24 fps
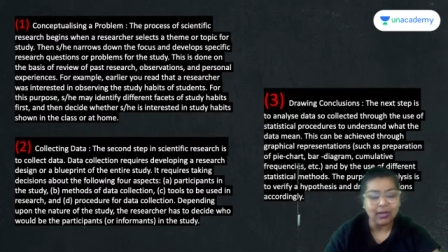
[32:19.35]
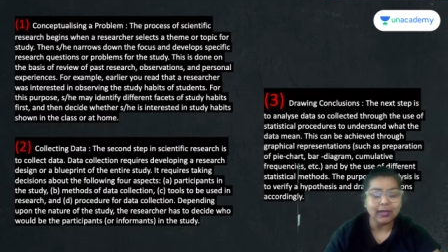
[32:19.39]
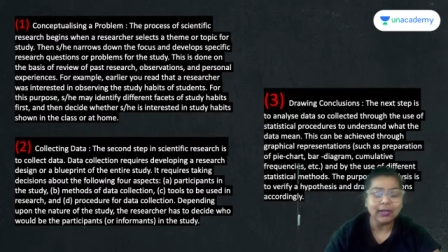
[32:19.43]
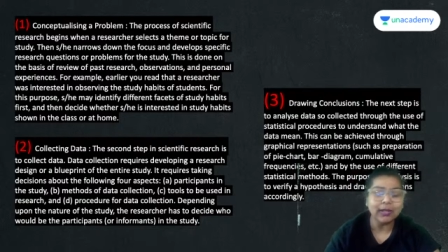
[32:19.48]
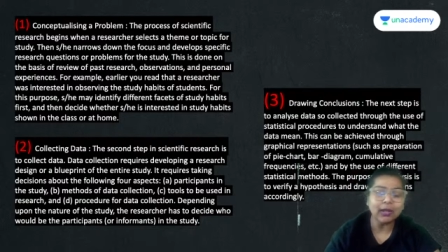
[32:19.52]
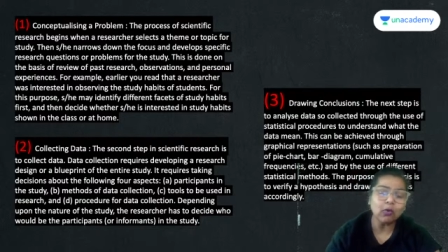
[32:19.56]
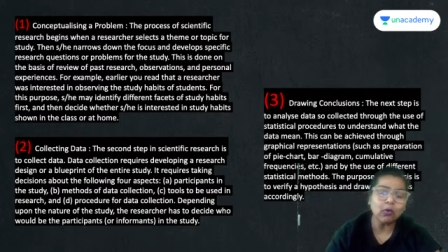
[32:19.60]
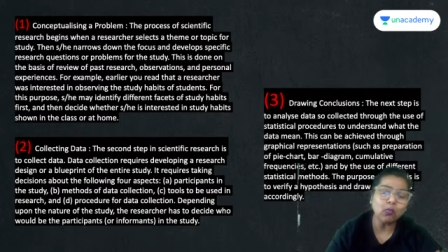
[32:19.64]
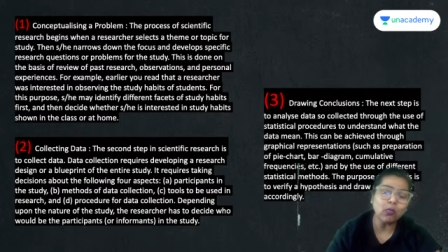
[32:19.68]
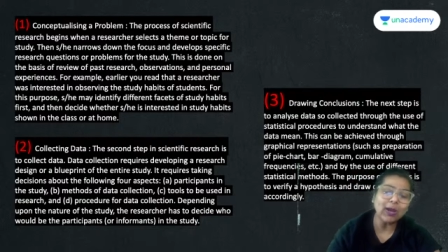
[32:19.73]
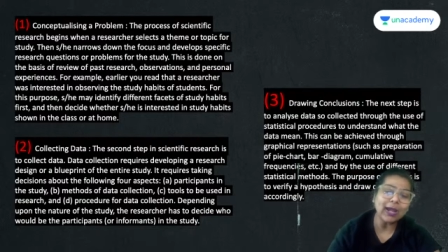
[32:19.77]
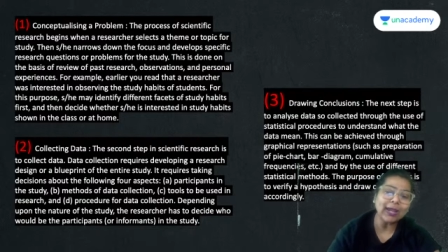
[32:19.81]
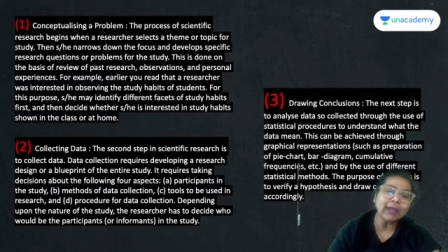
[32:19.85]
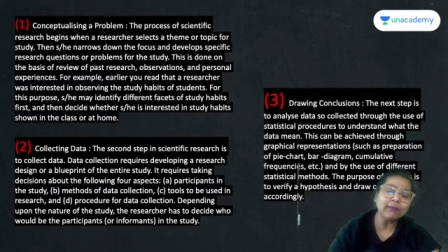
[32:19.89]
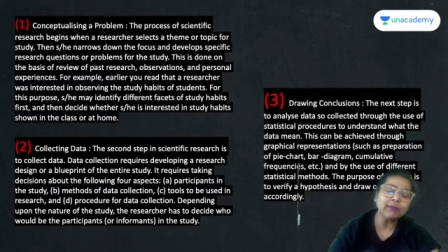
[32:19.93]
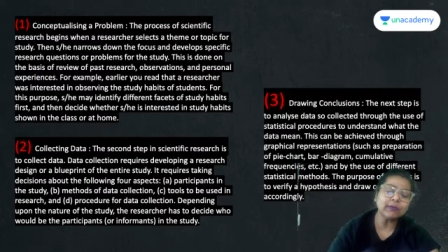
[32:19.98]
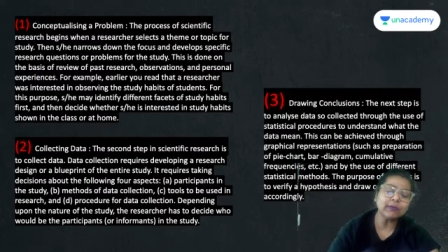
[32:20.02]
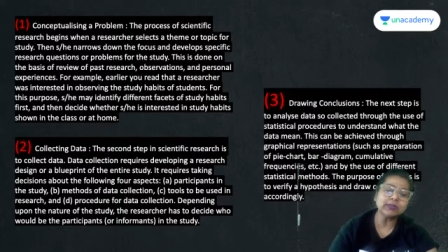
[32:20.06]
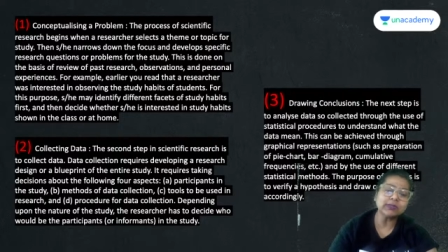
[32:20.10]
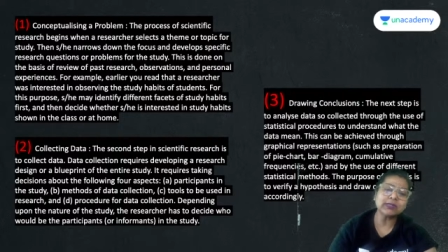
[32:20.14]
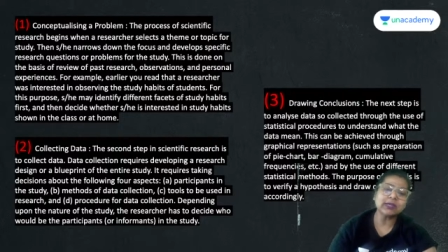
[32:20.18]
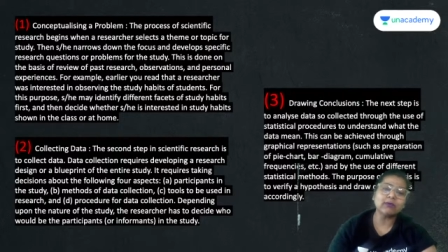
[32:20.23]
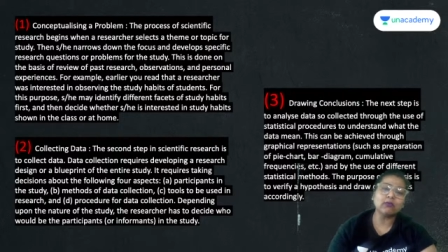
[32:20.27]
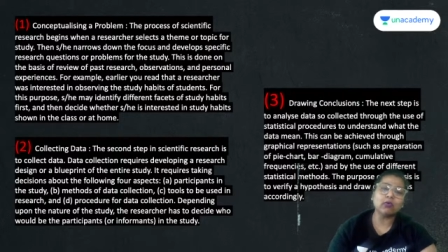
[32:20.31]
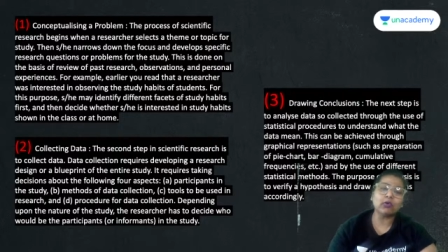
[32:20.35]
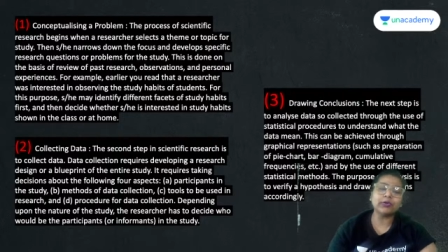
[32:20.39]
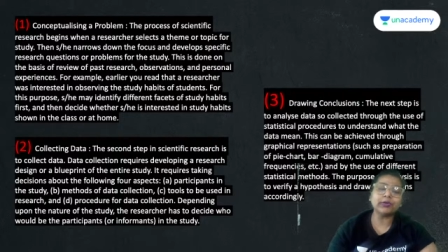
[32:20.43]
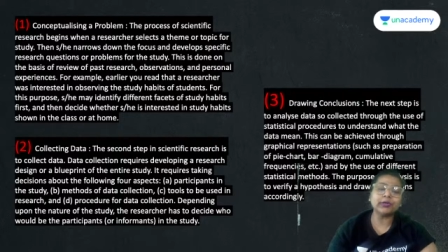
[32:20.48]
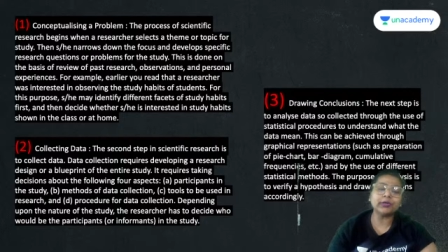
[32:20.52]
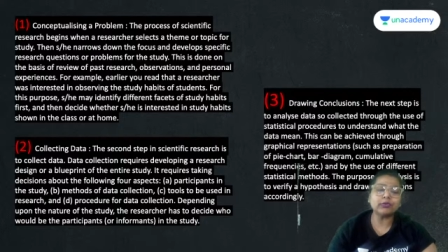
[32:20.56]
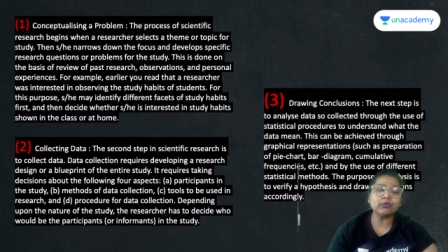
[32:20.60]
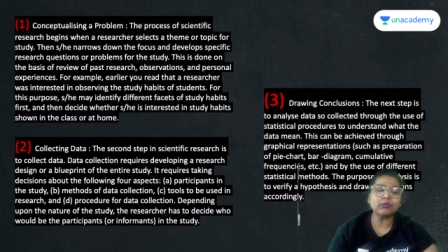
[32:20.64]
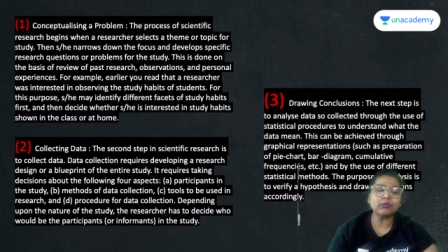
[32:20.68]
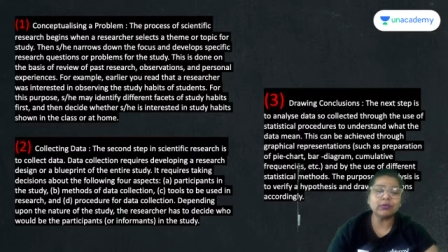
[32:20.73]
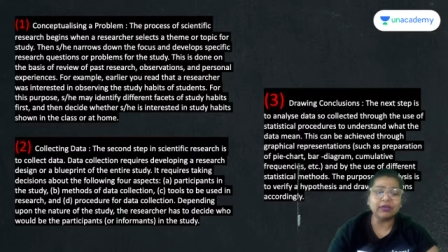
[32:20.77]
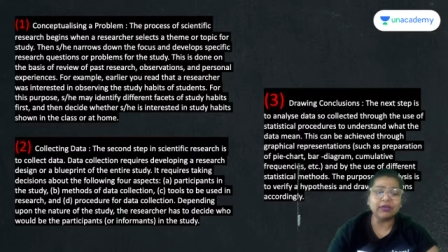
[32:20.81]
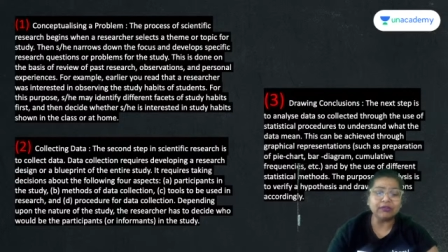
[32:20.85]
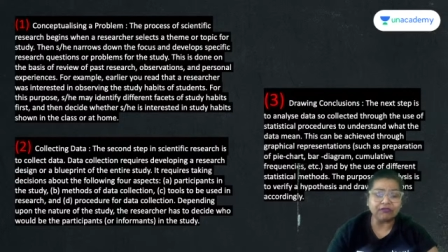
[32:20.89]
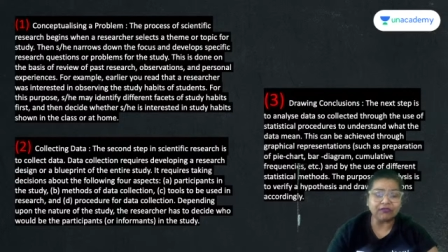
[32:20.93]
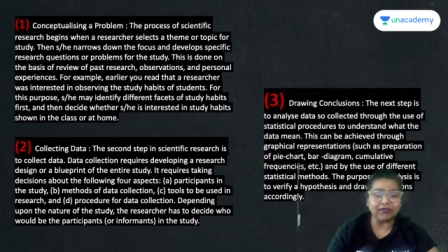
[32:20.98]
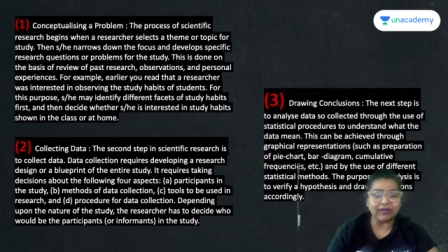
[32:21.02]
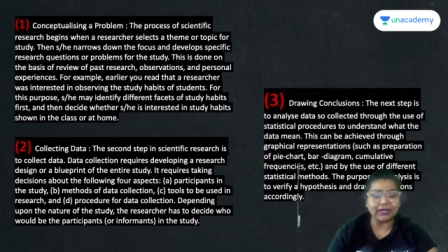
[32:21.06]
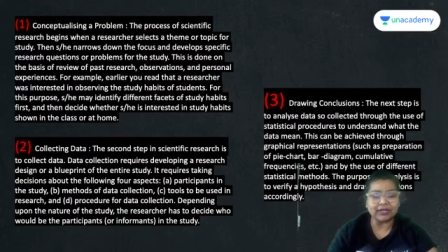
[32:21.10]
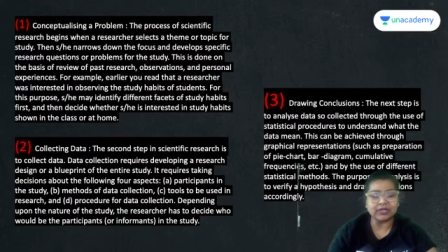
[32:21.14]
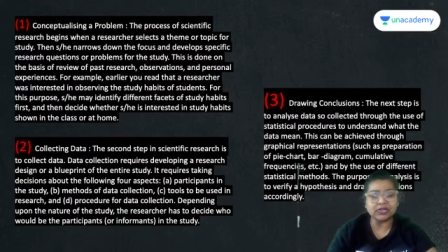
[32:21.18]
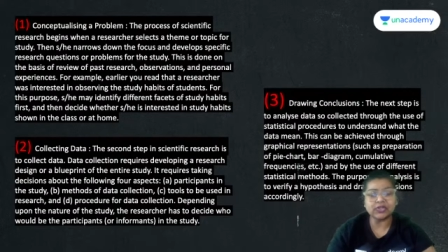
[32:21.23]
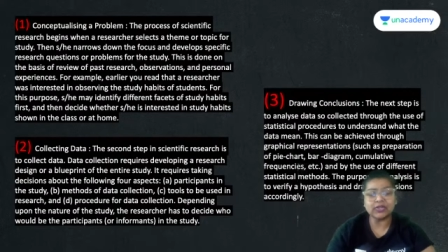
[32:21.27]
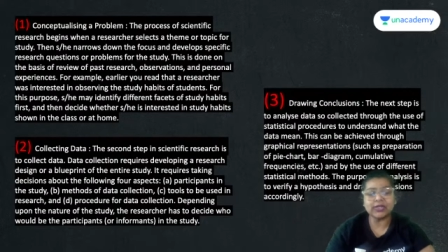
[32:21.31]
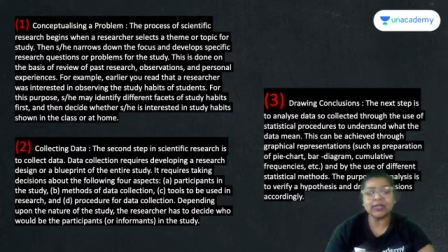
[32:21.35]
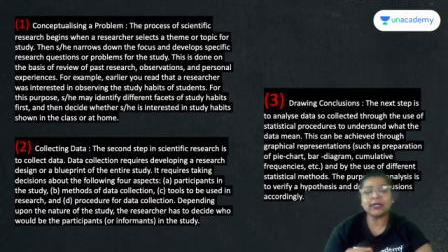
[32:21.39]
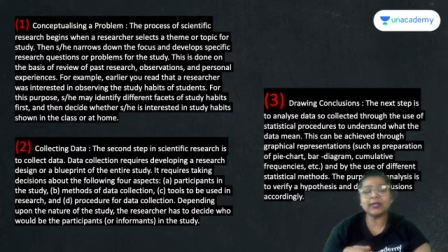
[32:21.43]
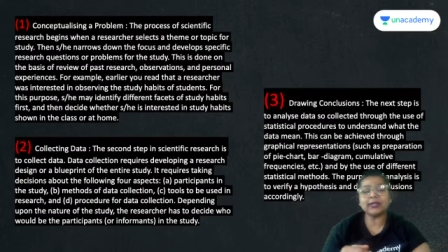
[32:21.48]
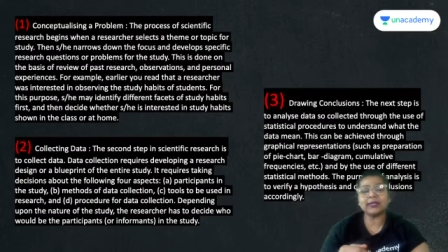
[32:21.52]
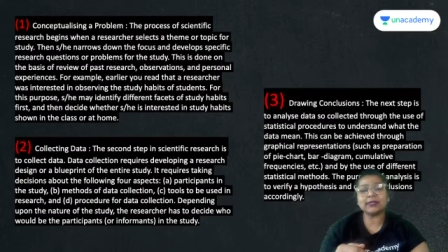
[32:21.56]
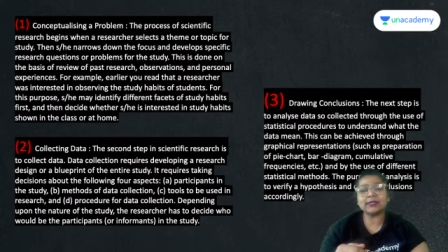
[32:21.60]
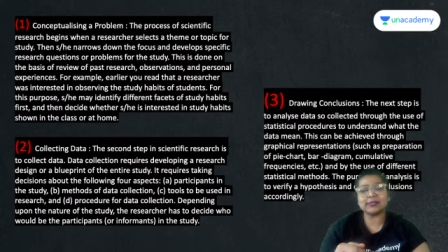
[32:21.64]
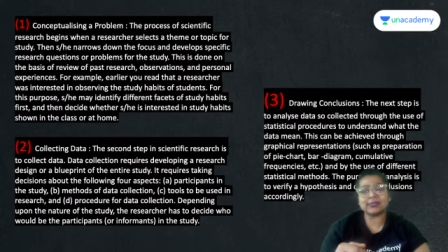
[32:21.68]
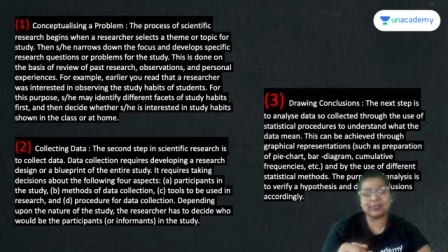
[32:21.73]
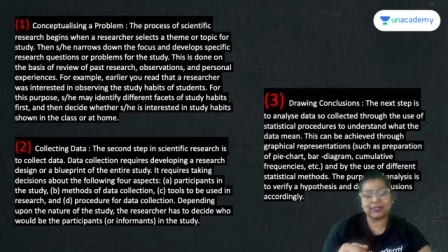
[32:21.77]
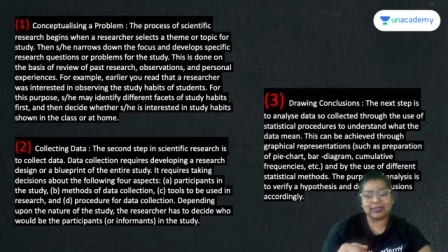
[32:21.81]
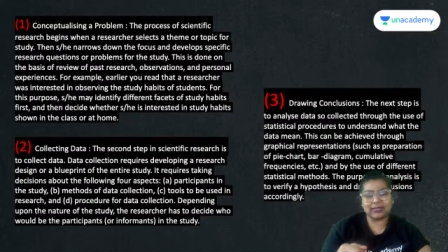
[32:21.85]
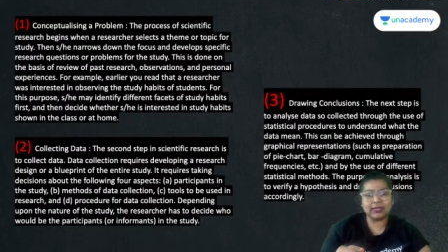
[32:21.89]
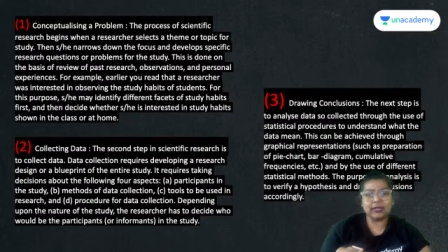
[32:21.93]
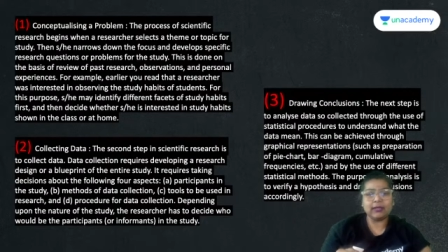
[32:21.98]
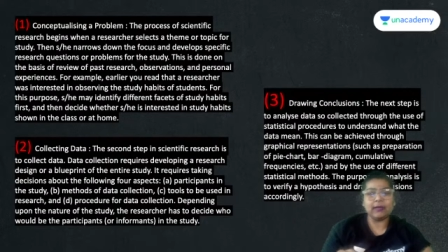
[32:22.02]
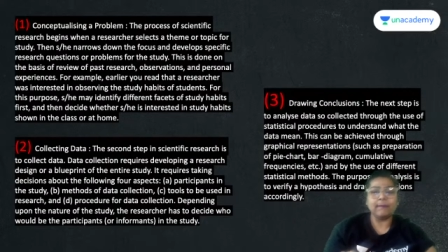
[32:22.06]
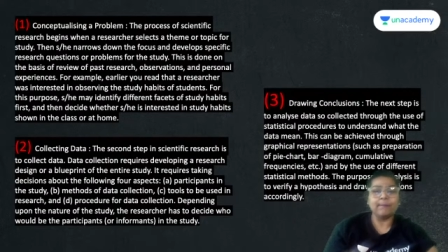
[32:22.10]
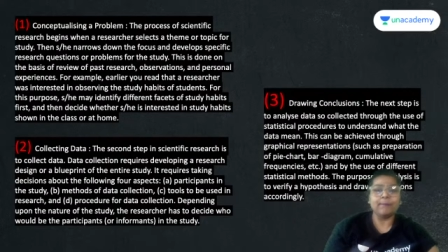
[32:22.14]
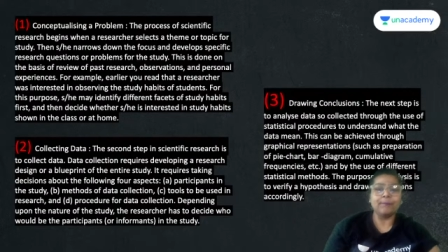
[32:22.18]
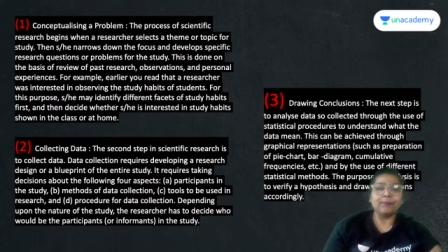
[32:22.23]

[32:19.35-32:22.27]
Now, why? Because I wanted to differentiate and see